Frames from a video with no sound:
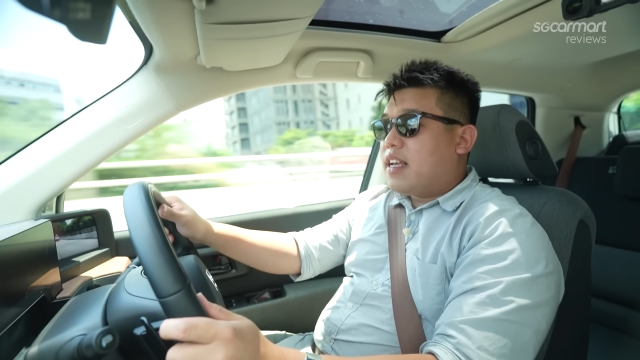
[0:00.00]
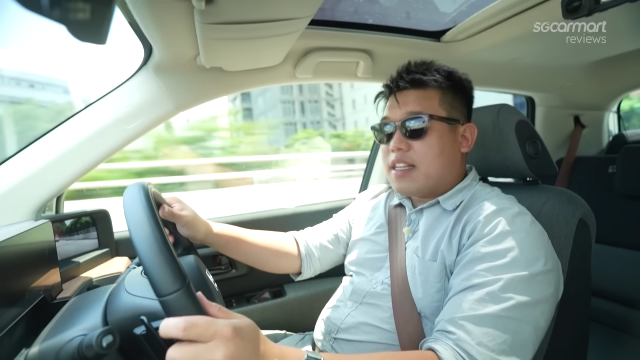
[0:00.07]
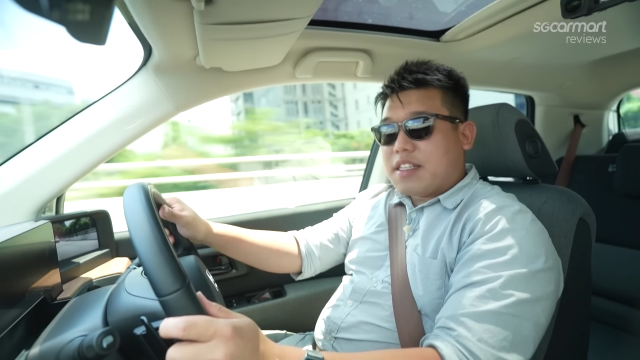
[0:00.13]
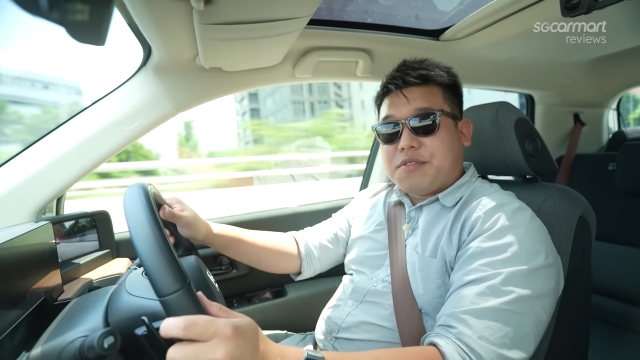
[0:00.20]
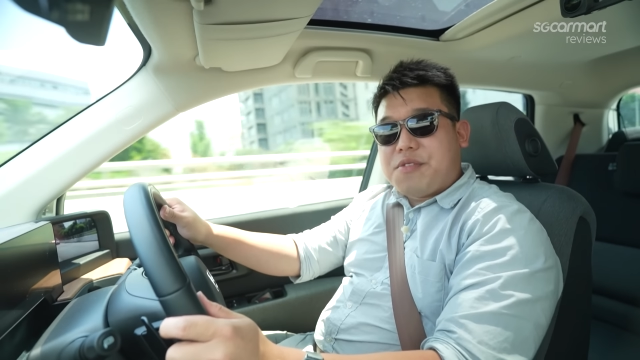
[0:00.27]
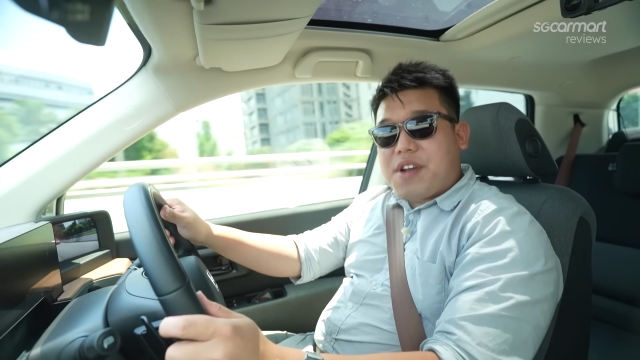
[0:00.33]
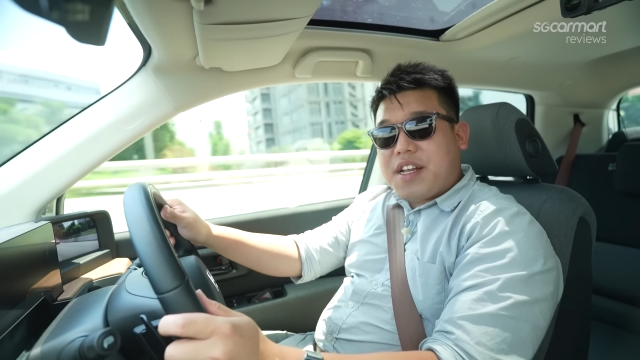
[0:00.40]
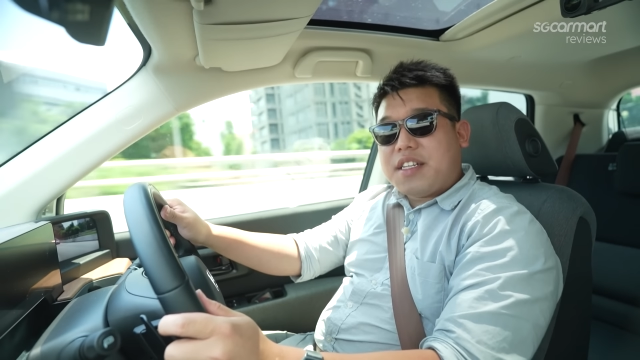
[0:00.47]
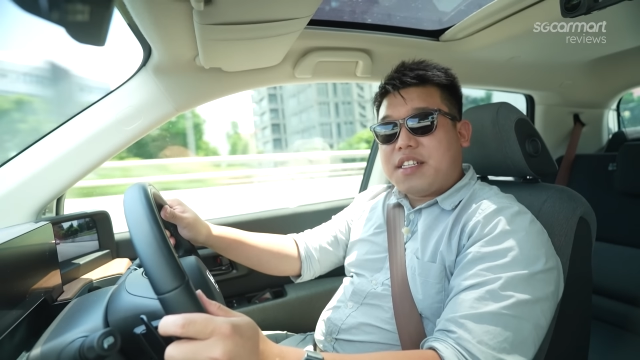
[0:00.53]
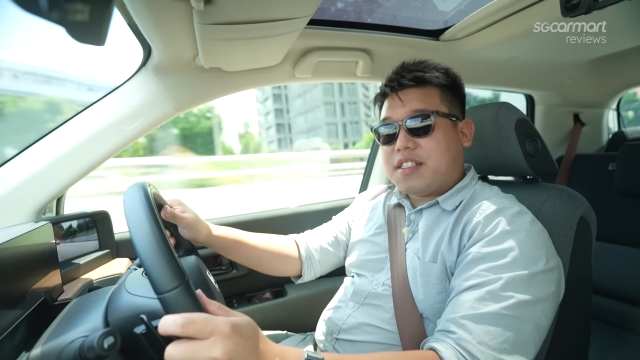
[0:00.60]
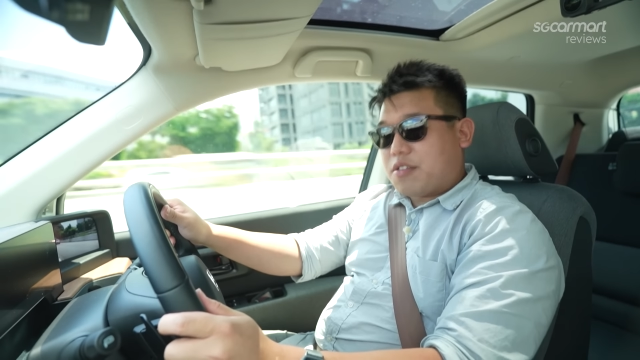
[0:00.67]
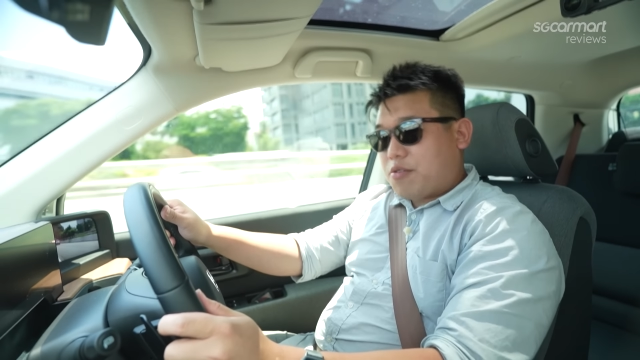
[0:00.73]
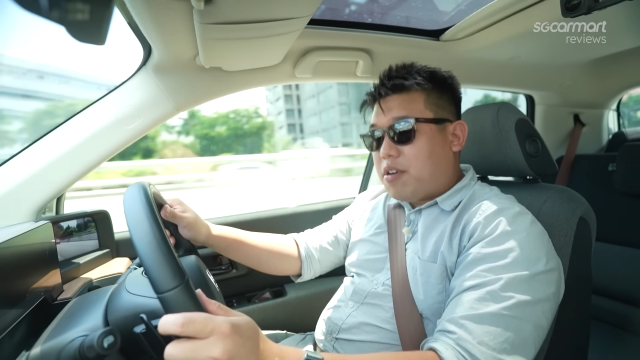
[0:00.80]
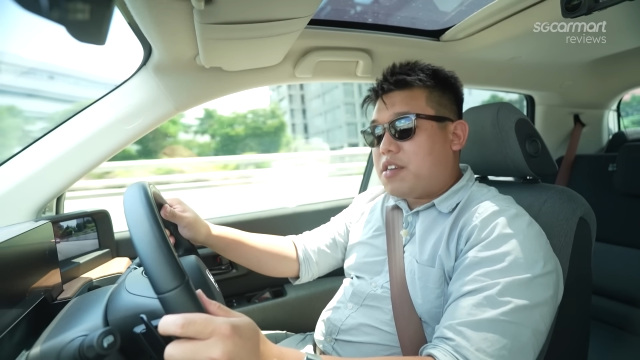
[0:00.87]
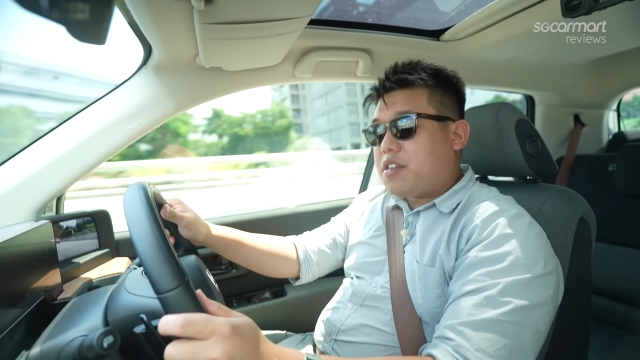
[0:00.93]
its range is
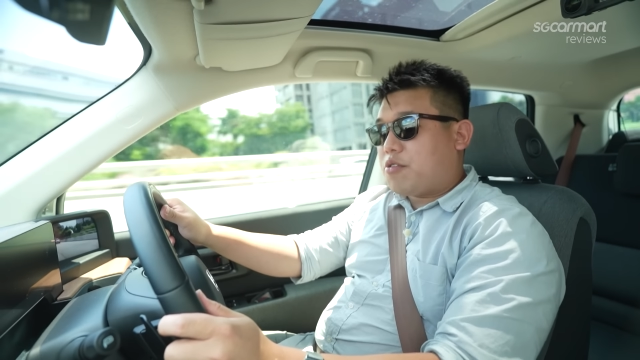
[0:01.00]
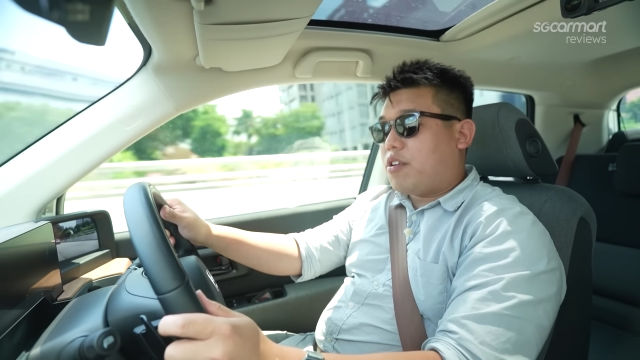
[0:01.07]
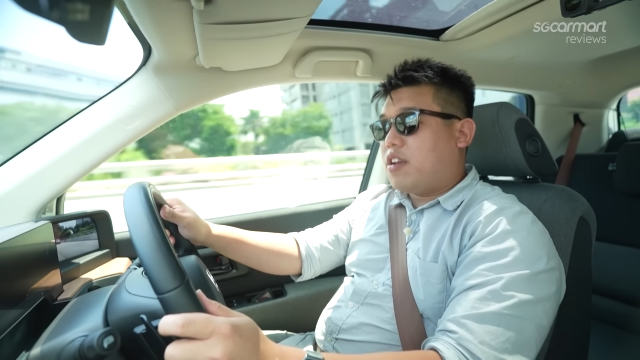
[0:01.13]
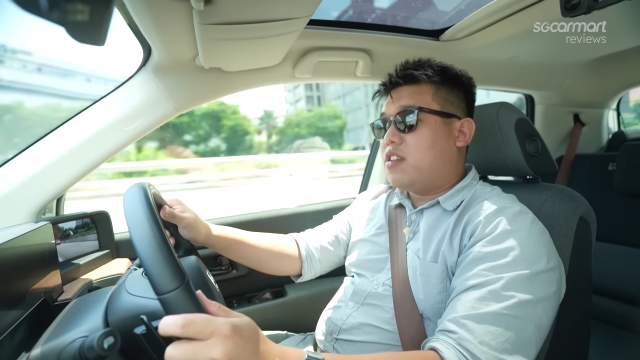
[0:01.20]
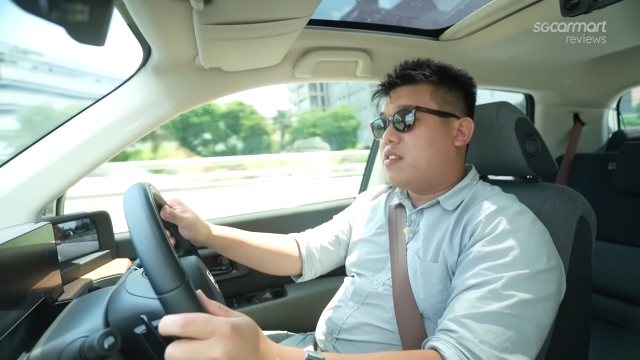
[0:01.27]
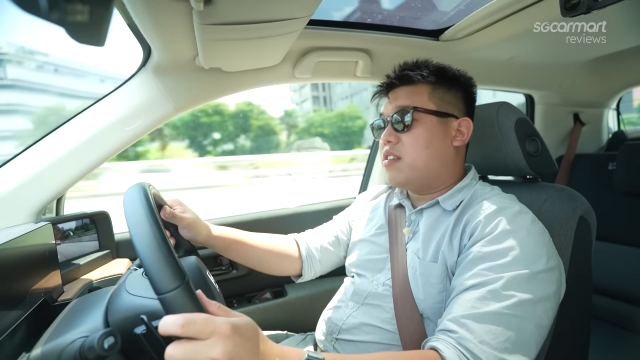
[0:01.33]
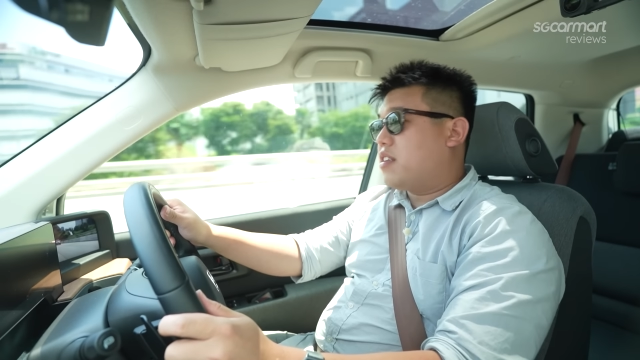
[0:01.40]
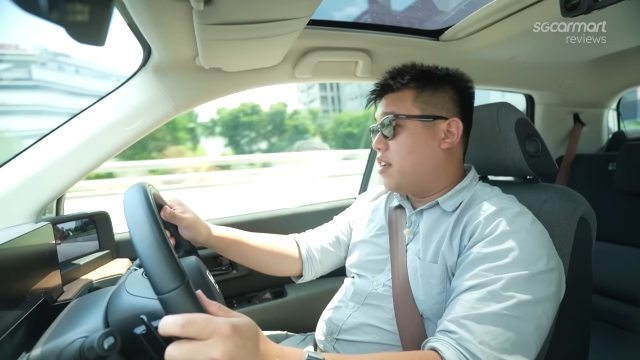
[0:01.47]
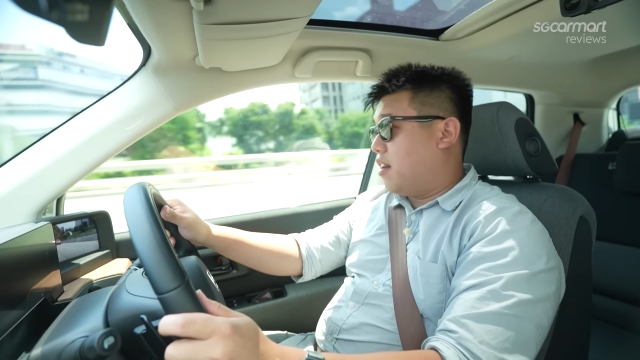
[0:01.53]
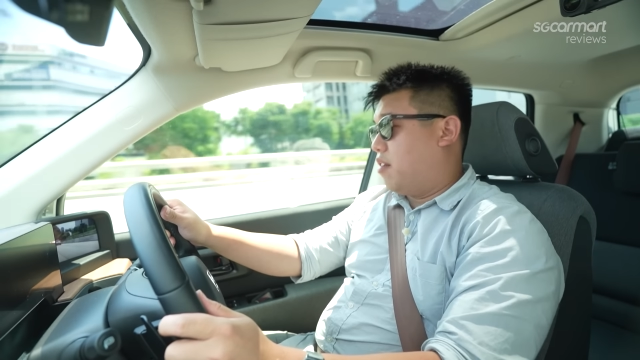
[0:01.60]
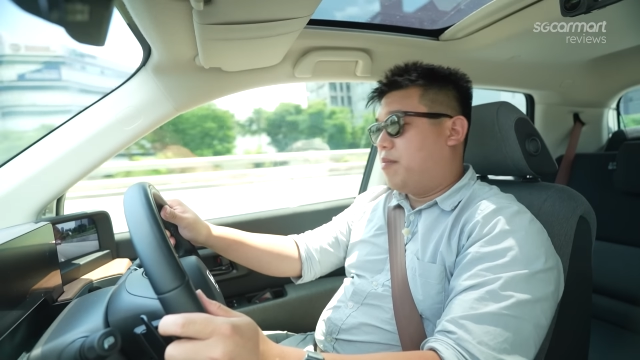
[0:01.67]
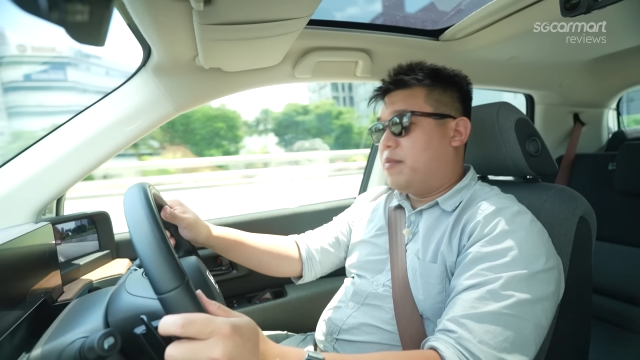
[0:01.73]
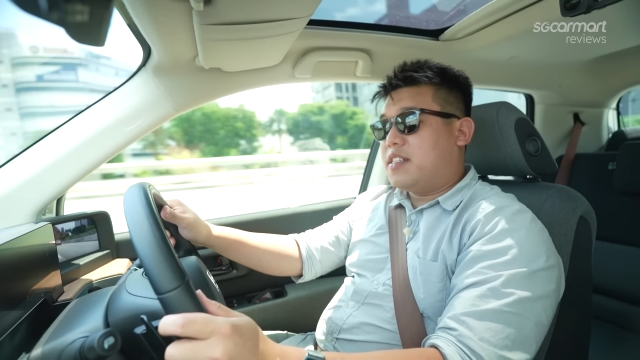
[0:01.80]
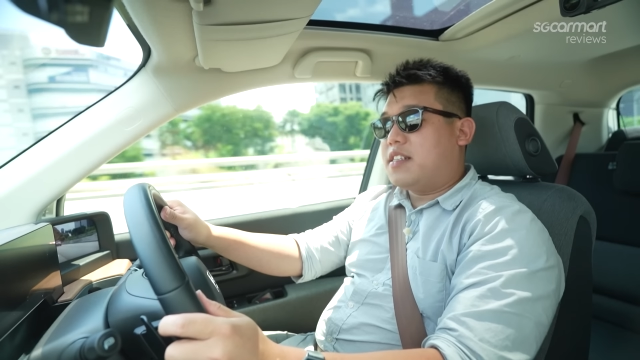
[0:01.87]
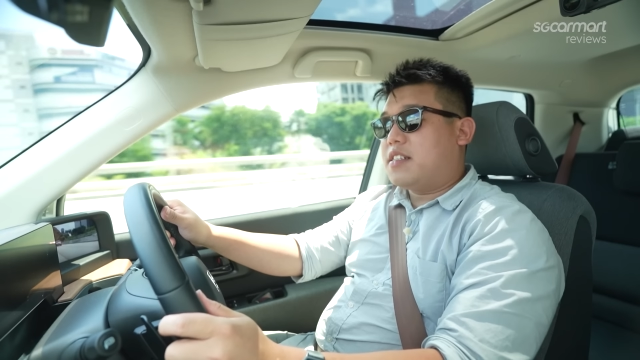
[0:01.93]
220
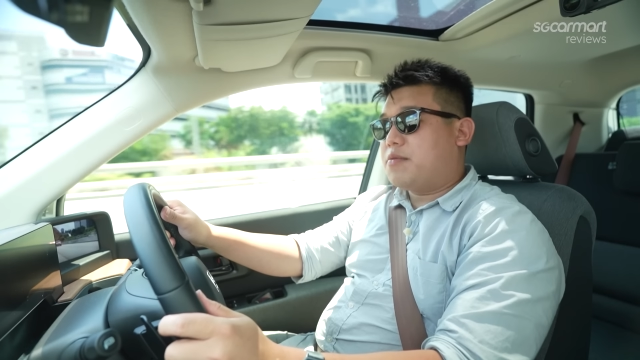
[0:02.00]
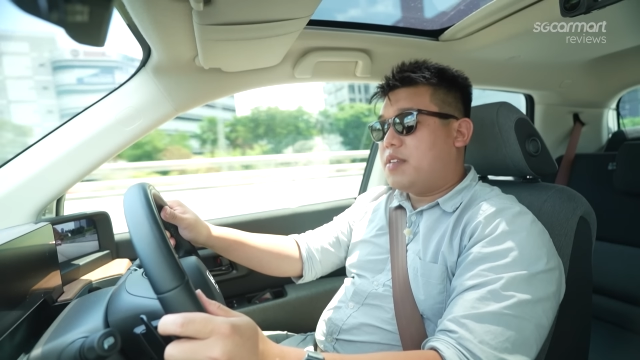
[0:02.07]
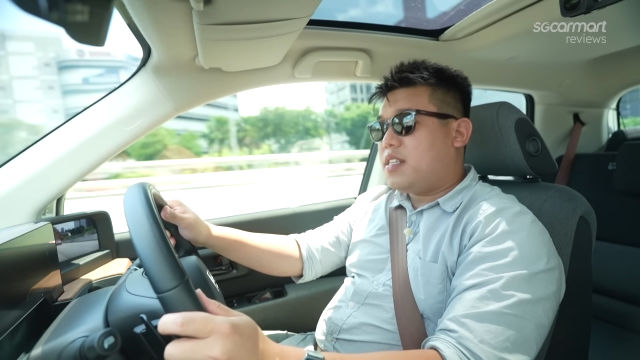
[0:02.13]
kilometers,